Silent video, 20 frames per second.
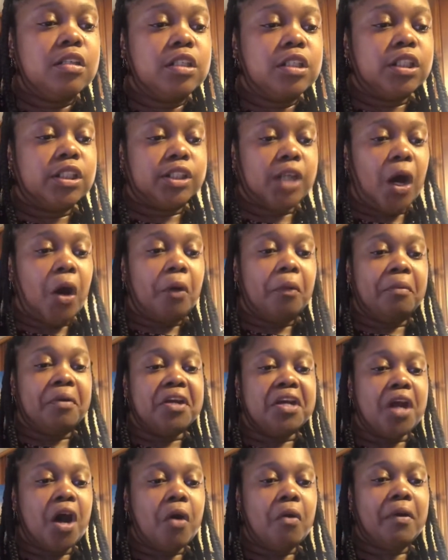So
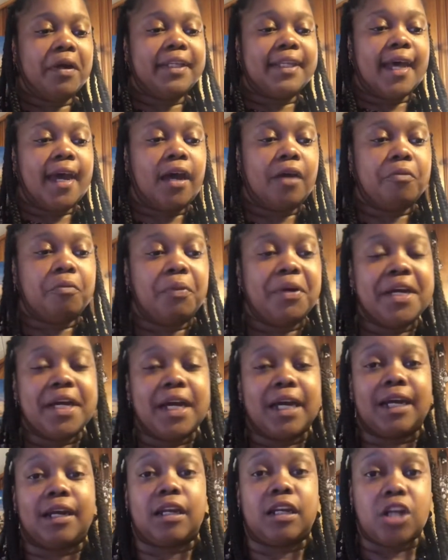knowing
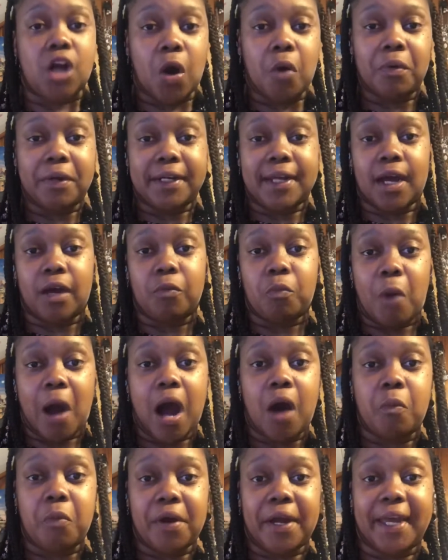that
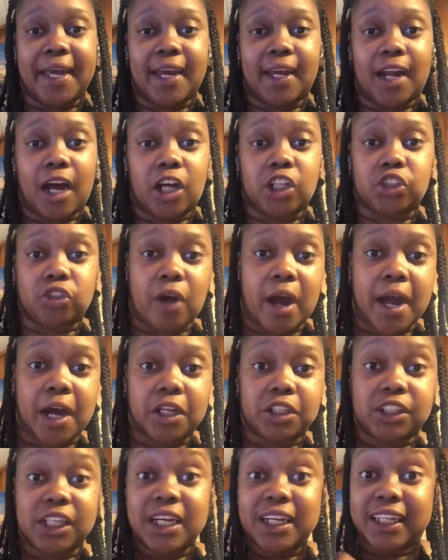while we're in our
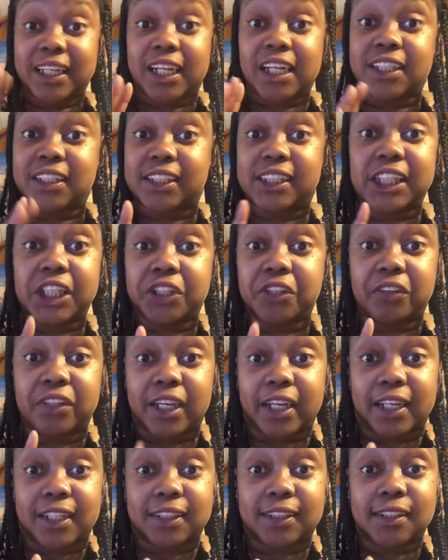trials, consider
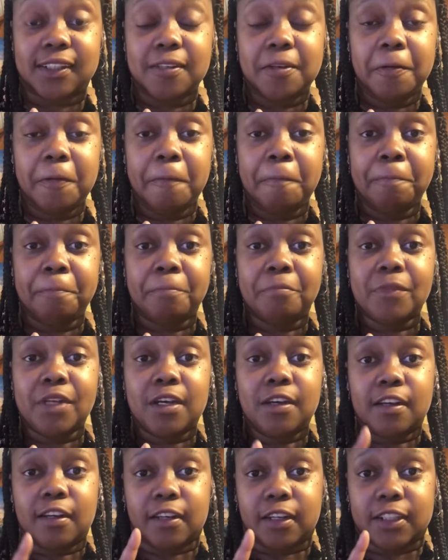this.
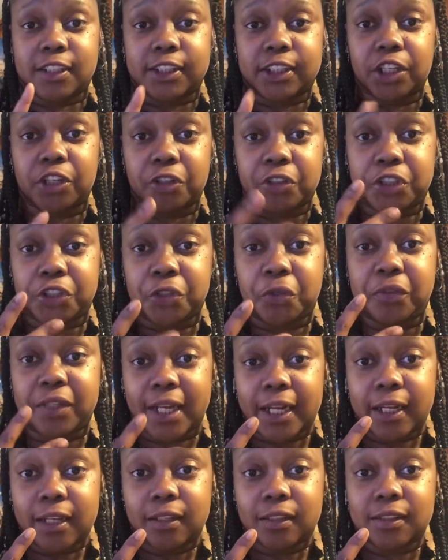Consider two
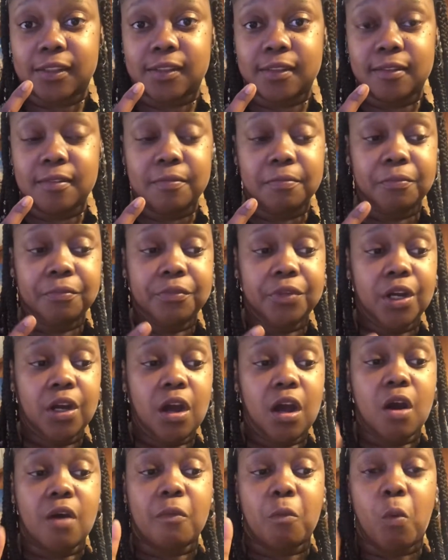things.
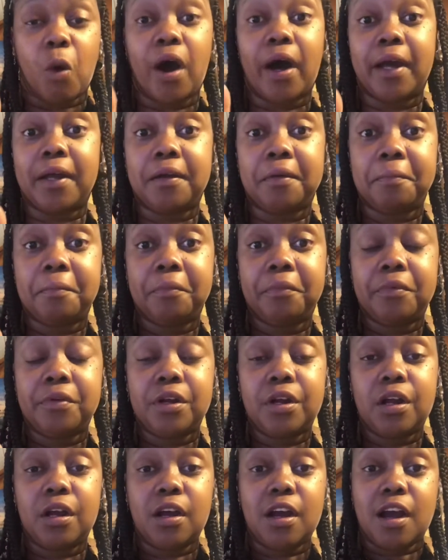One,
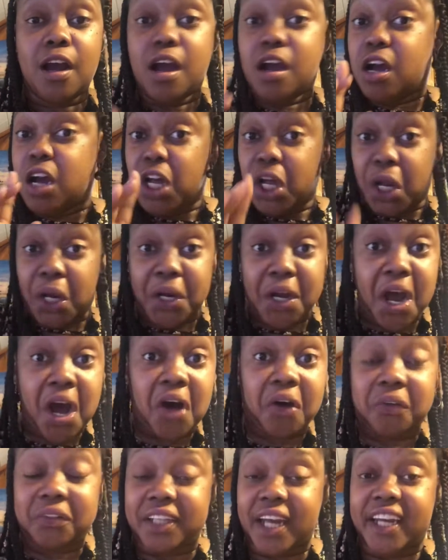
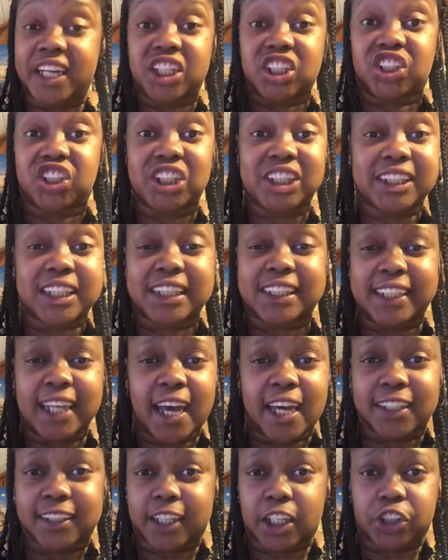know that it's just a
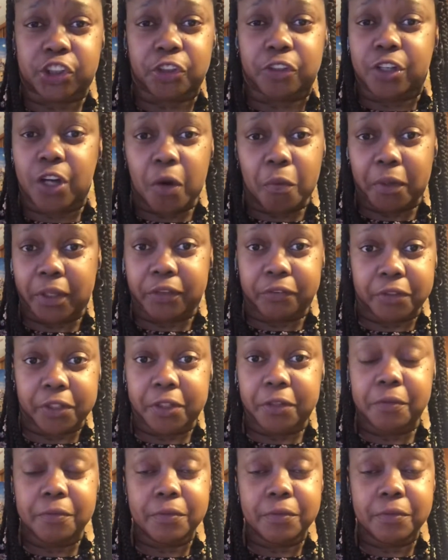test that you're going through.